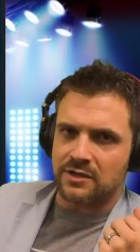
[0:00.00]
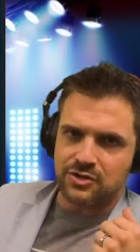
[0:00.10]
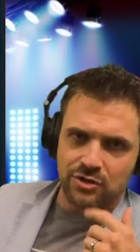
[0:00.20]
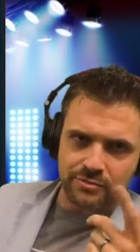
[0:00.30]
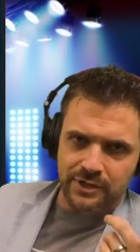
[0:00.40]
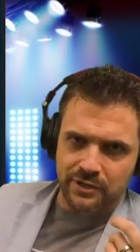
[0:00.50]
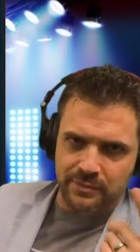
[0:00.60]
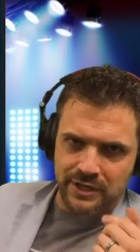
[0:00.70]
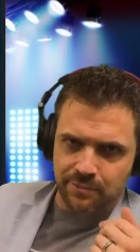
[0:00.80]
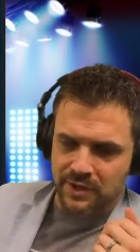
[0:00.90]
turn meter
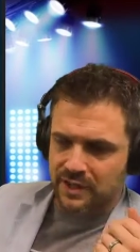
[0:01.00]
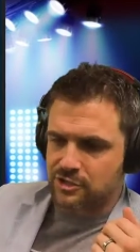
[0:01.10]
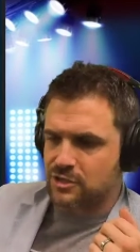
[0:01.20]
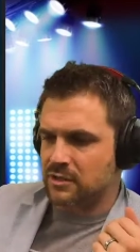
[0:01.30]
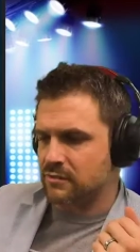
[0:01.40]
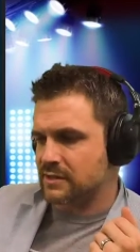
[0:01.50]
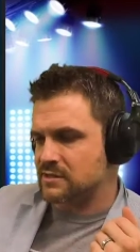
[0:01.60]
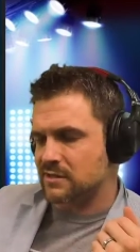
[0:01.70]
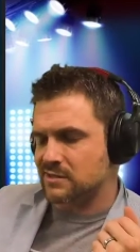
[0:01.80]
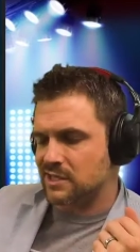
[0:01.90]
manipulation on the
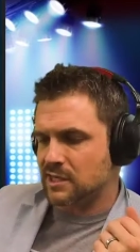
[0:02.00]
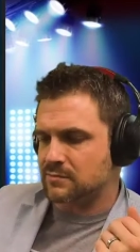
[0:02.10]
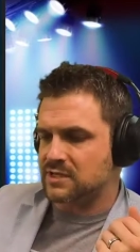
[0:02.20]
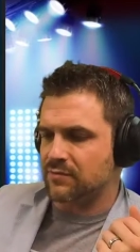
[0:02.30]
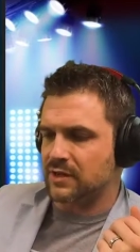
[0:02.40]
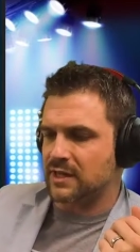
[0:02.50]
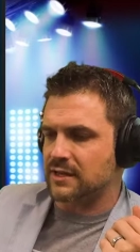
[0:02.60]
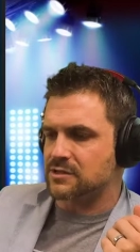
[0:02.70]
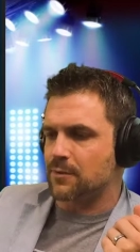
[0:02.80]
rest of their team, stuff like that.